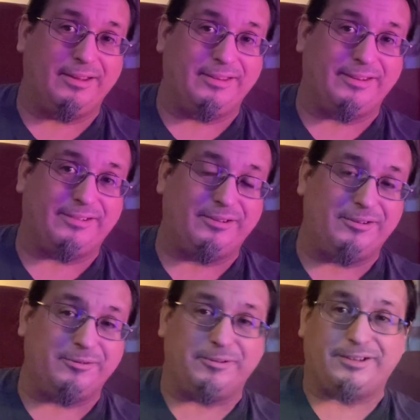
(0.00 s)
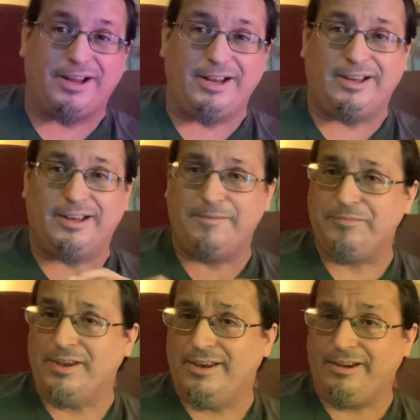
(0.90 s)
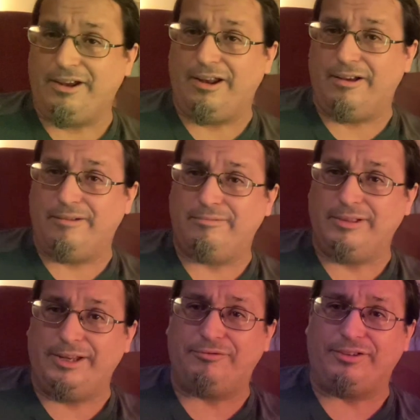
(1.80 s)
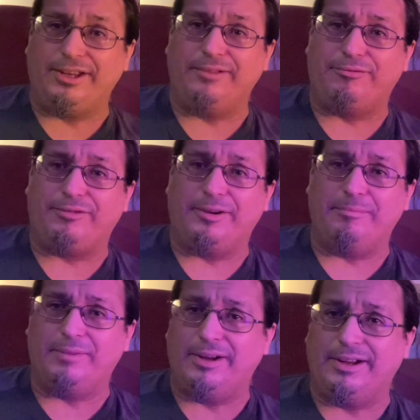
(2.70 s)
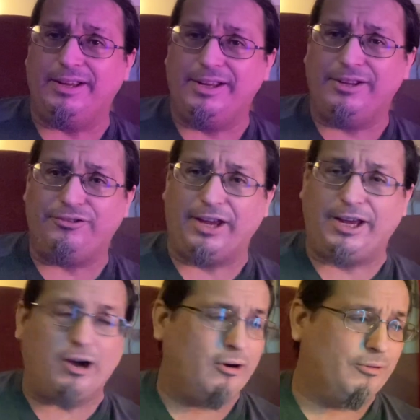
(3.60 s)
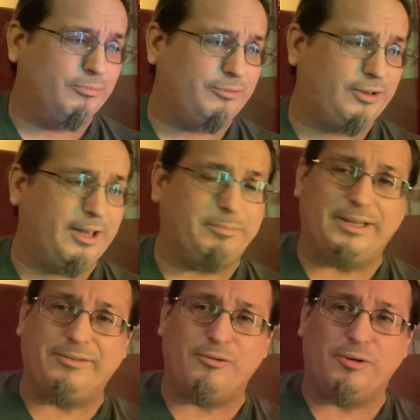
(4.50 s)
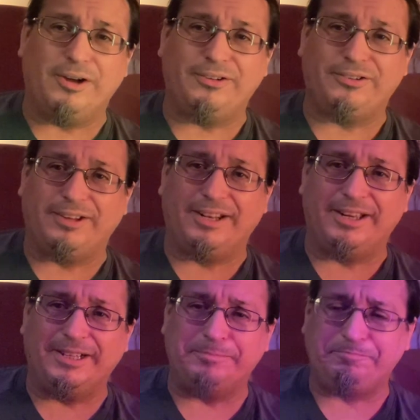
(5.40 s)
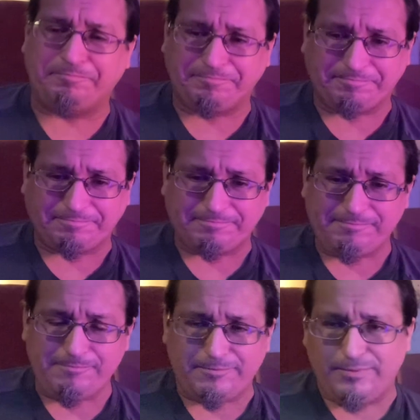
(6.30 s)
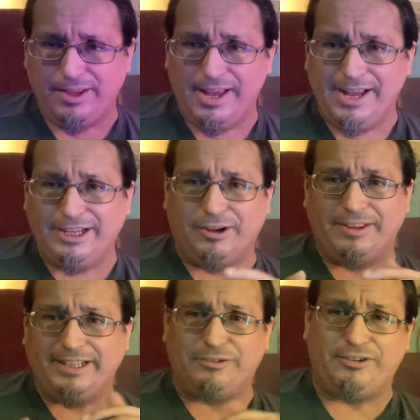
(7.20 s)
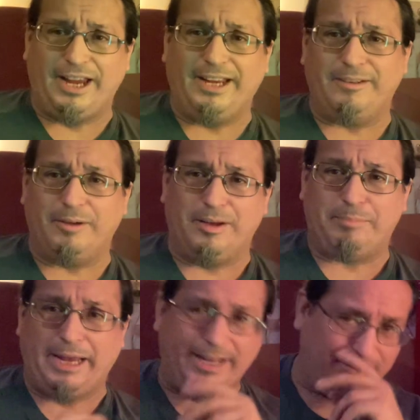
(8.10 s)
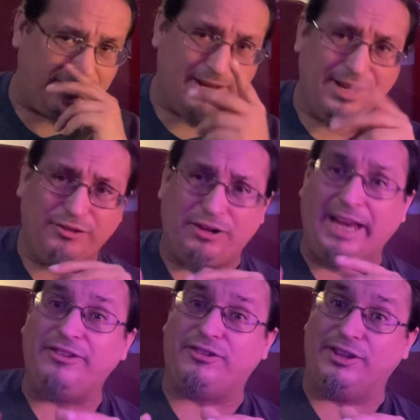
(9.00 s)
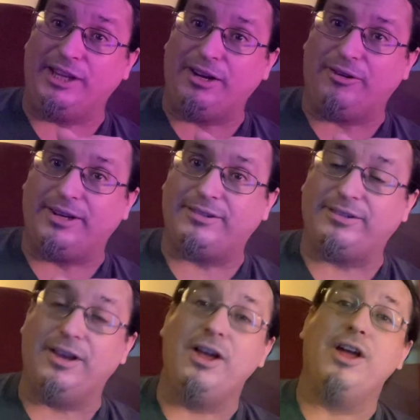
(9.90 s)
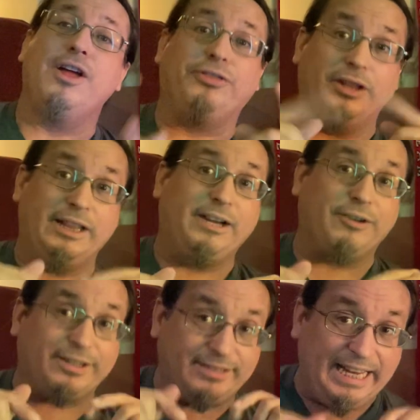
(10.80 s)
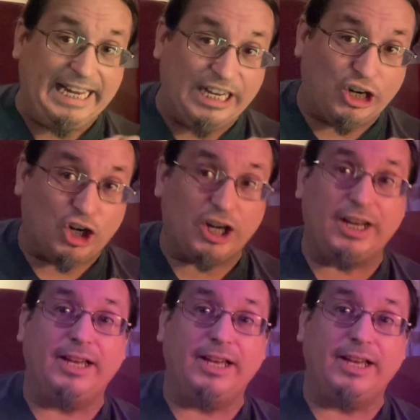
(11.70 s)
this song was kind of, lifted from Jake Holmes, I believe it was, and I think Page changed the lyrics. The lyrics here